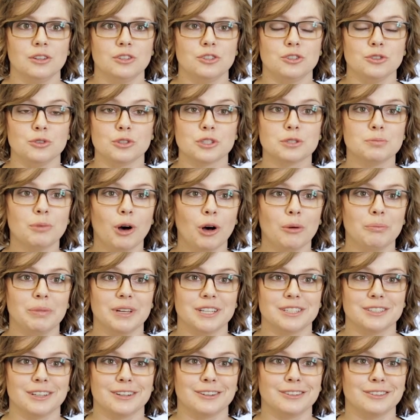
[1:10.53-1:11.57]
do small
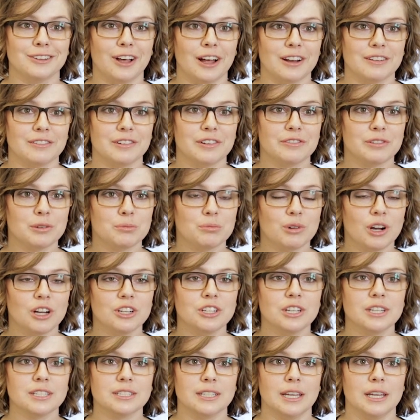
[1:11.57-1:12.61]
bits on a lot of different
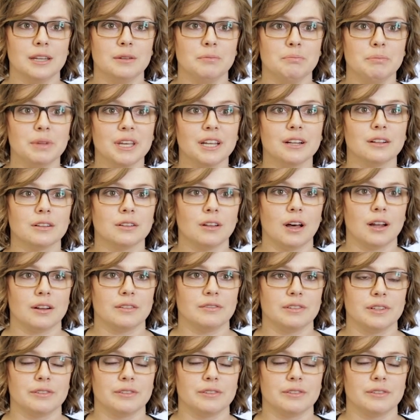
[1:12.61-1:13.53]
projects and meet a lot of